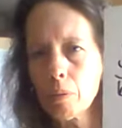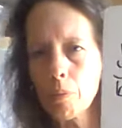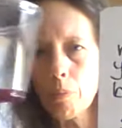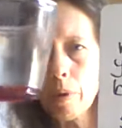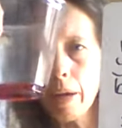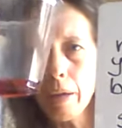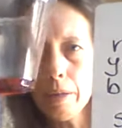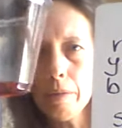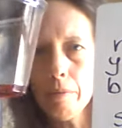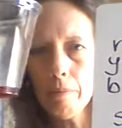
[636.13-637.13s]
Red.
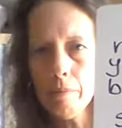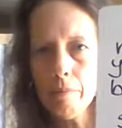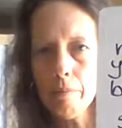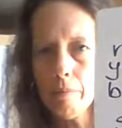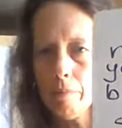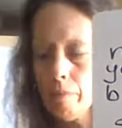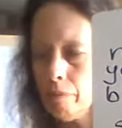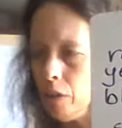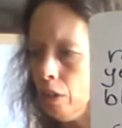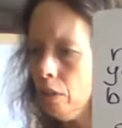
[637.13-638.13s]

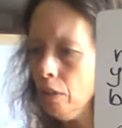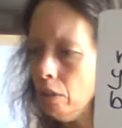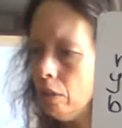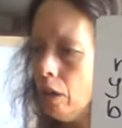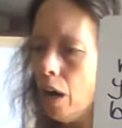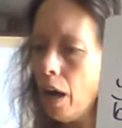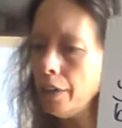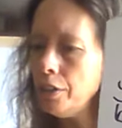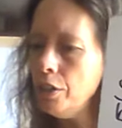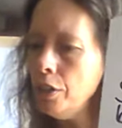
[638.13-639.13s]
I
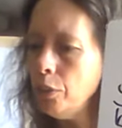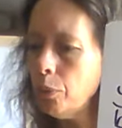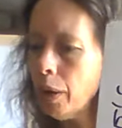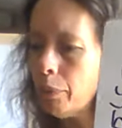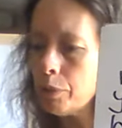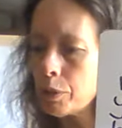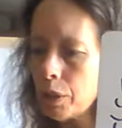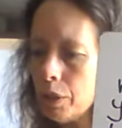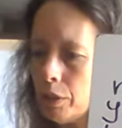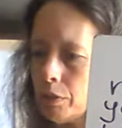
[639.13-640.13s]
knew I was
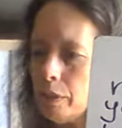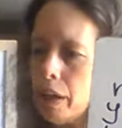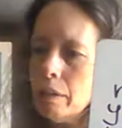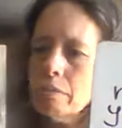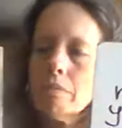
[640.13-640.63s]
going to do that.